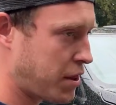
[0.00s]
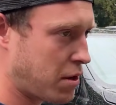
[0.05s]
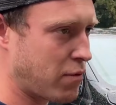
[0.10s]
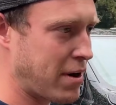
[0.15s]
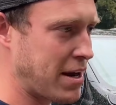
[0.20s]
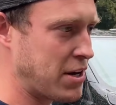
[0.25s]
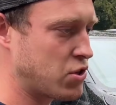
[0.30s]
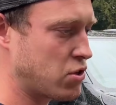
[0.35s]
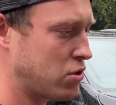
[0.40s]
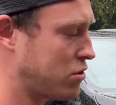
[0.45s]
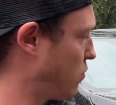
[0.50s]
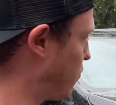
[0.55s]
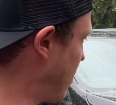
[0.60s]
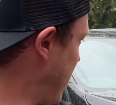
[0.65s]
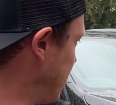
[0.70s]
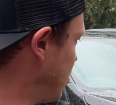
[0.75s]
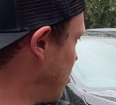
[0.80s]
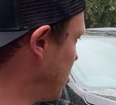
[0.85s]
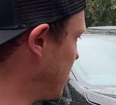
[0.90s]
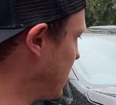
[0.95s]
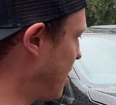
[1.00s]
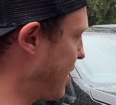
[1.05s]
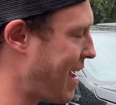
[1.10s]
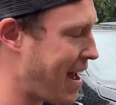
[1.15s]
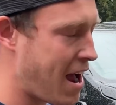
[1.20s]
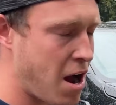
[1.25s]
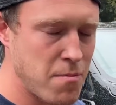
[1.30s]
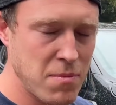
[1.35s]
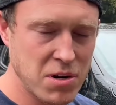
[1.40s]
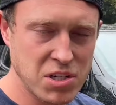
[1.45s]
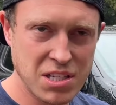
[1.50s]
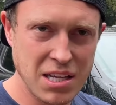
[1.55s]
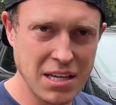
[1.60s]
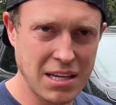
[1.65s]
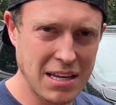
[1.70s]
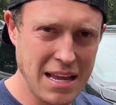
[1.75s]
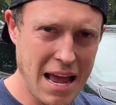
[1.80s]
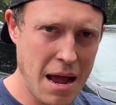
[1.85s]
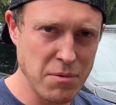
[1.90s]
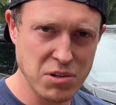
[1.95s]
the Rangers and how much
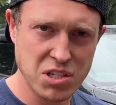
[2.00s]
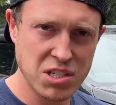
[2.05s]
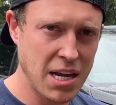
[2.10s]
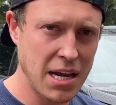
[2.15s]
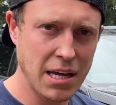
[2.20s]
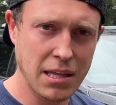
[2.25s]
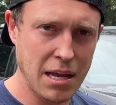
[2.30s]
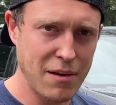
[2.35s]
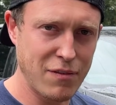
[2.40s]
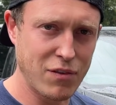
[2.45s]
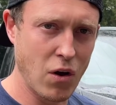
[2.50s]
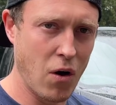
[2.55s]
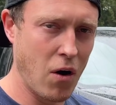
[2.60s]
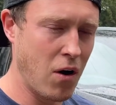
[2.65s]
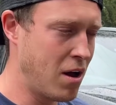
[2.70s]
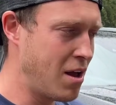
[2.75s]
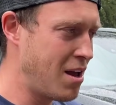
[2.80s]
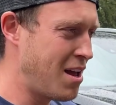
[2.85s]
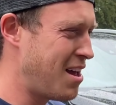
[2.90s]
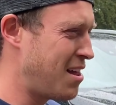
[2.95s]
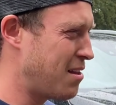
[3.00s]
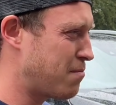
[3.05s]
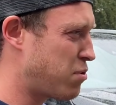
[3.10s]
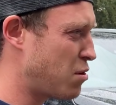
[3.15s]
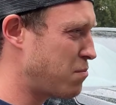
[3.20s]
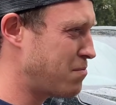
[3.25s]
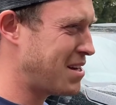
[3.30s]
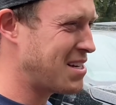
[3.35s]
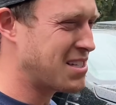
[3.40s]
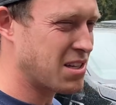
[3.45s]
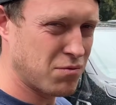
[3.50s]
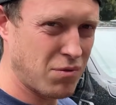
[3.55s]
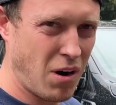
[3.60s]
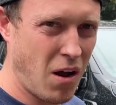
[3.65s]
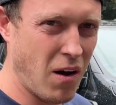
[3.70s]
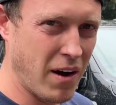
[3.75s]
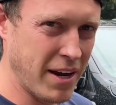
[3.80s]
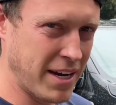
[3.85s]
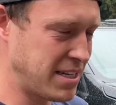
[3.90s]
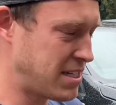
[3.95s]
tech they've got. Problem is the
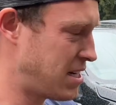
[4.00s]
ride,